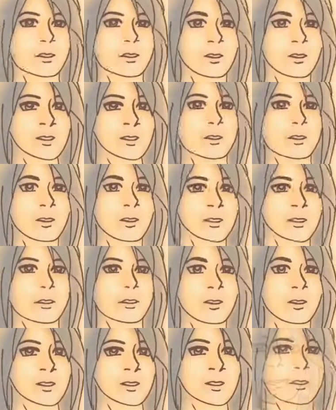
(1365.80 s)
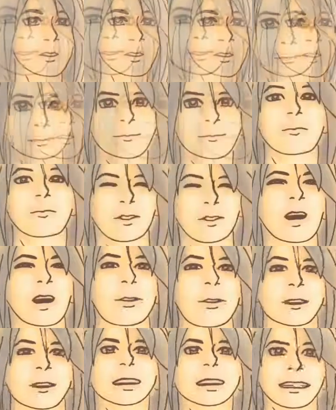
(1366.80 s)
Are you enjoying your course?
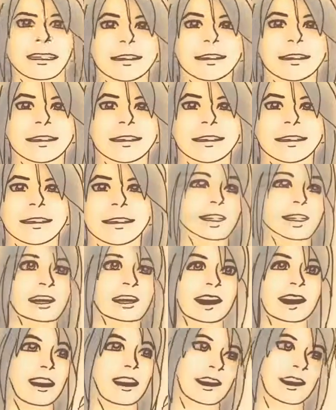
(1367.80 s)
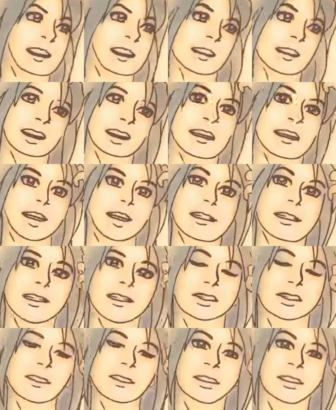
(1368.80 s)
Yeah, it's okay, I guess. My lectures are
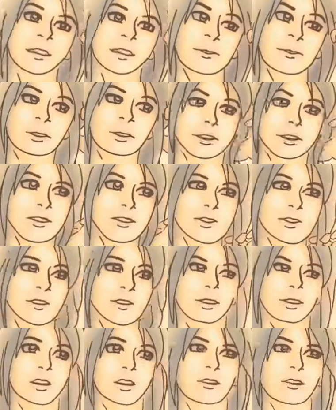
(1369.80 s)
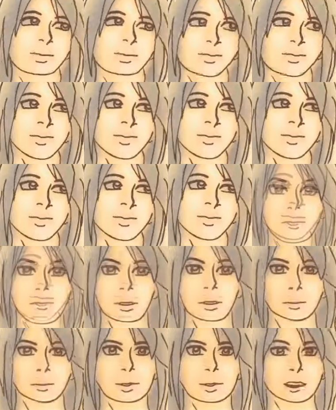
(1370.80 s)
pretty inspiring, but I'm always juggling a lot of
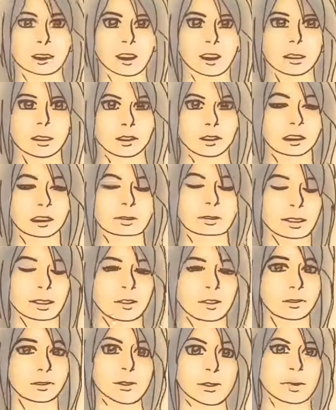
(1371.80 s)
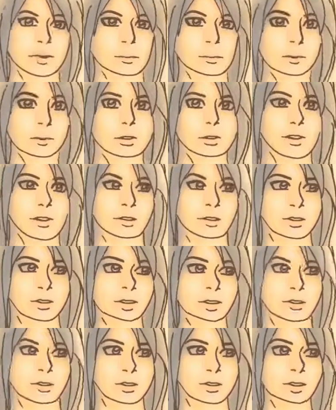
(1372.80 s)
projects. Anyway, quite tough staying on
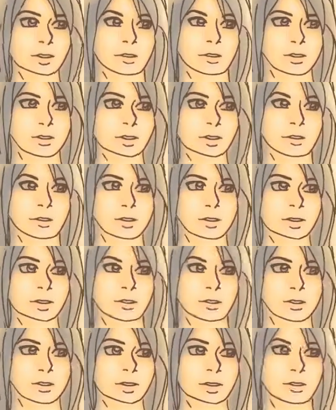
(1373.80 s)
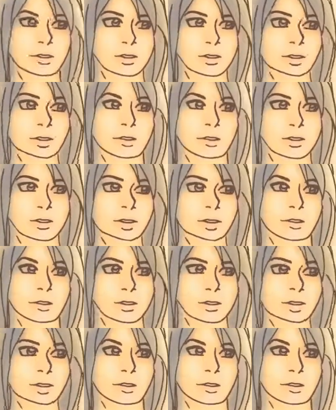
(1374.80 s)
top of it all. God, this is really as excruciating as real
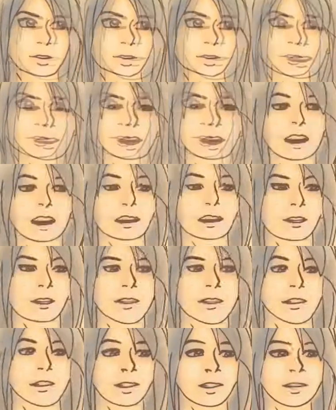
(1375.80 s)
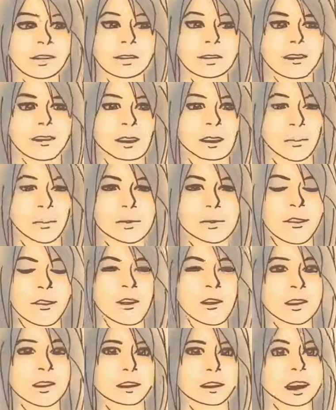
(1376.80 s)
life. it's fucking boring as hell.
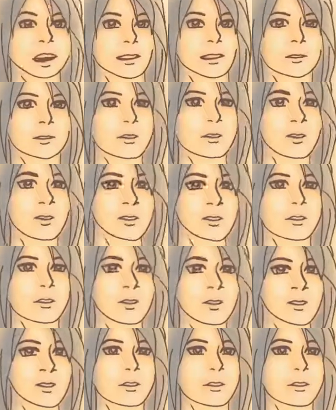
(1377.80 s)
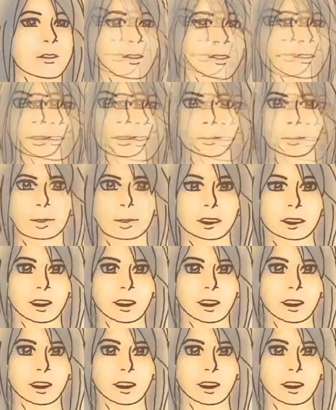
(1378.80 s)
Listen, about last night. Yeah?